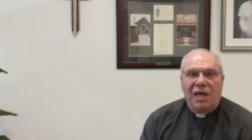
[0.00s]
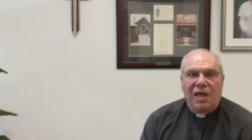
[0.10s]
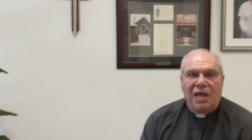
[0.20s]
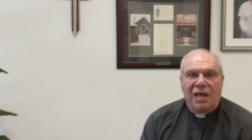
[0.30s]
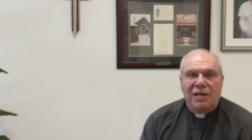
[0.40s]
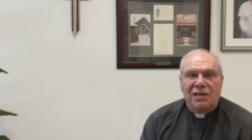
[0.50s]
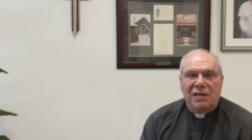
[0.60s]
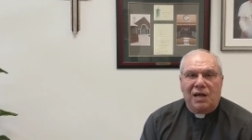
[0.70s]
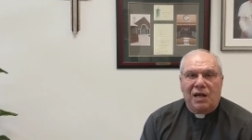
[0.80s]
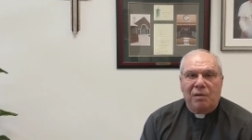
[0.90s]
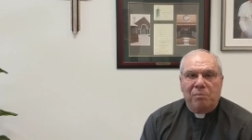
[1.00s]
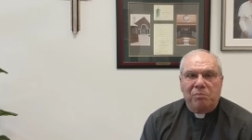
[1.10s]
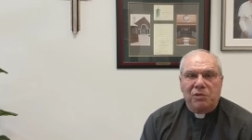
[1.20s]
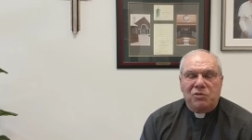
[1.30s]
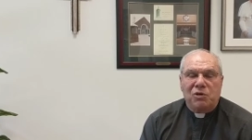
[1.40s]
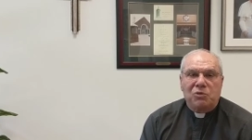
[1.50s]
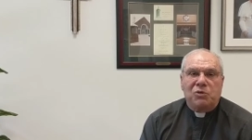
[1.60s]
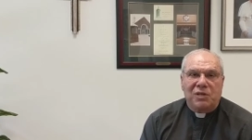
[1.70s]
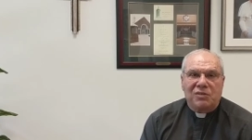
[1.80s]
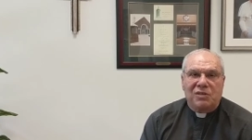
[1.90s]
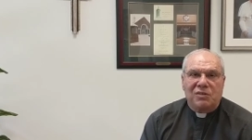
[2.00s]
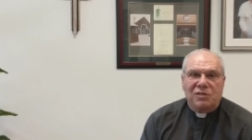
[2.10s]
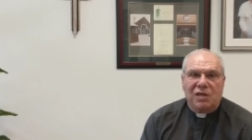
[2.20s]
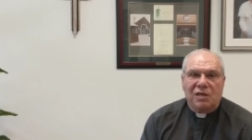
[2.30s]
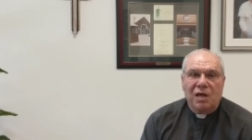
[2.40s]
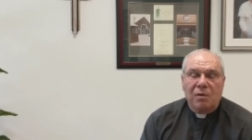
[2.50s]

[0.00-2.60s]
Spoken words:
and the social distancing.